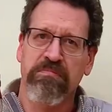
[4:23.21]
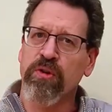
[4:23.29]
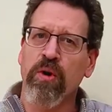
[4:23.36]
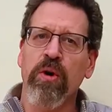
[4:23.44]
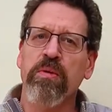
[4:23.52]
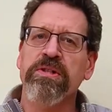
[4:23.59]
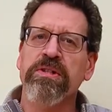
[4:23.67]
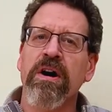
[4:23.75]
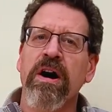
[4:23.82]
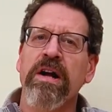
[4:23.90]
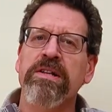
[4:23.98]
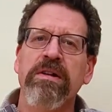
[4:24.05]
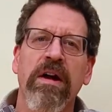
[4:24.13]
go to a
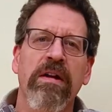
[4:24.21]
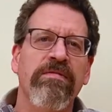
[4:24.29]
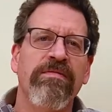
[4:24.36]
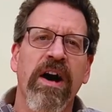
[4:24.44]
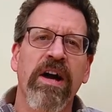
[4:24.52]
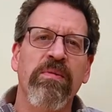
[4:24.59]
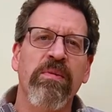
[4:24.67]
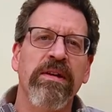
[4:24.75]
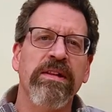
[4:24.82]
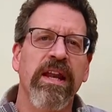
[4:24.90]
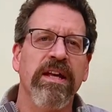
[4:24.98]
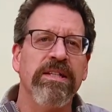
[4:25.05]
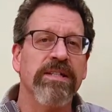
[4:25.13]
Scotch and find one
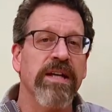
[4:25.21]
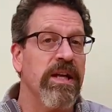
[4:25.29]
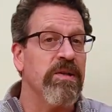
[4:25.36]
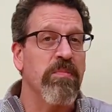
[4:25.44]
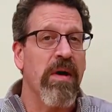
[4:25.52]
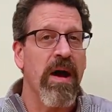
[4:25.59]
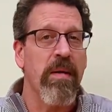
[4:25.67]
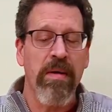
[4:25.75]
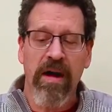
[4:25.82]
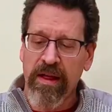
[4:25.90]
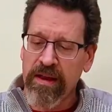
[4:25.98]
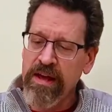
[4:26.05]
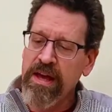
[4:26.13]
that excites my
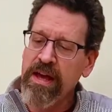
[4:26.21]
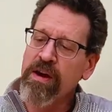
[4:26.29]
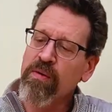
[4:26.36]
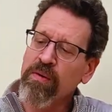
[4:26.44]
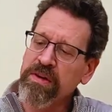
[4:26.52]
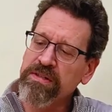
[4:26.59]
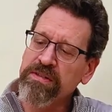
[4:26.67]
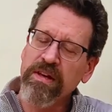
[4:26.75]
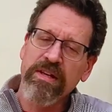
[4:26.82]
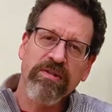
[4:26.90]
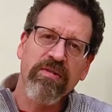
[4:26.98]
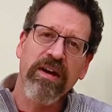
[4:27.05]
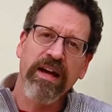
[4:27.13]
palate, was
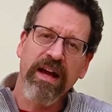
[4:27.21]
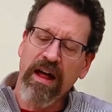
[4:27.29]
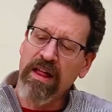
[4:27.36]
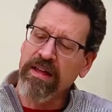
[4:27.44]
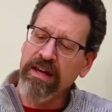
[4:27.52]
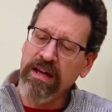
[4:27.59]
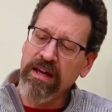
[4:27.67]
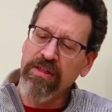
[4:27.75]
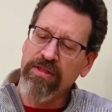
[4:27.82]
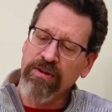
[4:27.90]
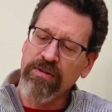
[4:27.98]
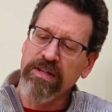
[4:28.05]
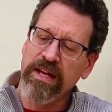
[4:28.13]
this Craigellachie
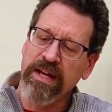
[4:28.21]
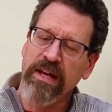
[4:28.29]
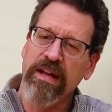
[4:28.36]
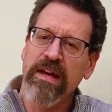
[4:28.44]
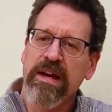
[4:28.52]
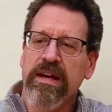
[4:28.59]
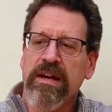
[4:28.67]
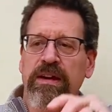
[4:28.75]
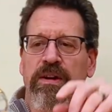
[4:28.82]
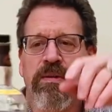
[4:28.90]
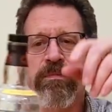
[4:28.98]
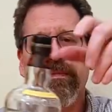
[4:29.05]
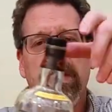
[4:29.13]
13. You
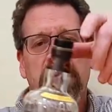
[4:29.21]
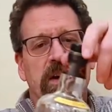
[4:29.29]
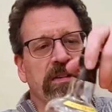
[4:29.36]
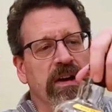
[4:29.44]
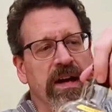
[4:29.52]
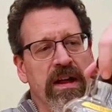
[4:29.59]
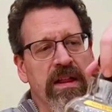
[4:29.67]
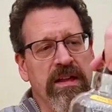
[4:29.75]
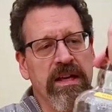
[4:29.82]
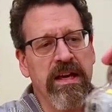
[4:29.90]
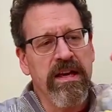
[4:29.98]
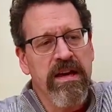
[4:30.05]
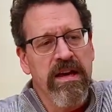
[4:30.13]
know,
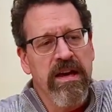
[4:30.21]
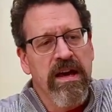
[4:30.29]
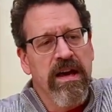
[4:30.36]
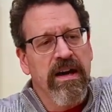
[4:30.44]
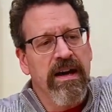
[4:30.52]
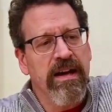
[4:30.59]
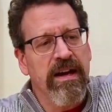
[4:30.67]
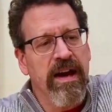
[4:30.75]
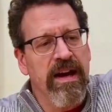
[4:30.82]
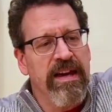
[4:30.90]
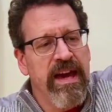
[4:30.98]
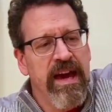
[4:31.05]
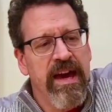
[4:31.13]
Craigellachie, I
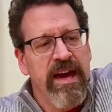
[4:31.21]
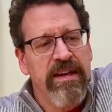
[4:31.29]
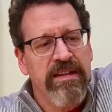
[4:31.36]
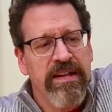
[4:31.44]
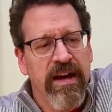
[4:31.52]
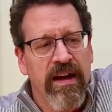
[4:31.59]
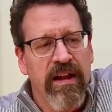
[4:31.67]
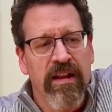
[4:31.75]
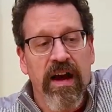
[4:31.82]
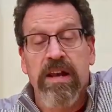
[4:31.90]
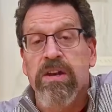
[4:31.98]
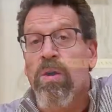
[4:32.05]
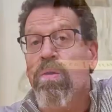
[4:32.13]
can't tell.
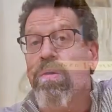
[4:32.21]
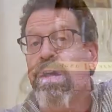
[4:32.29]
I know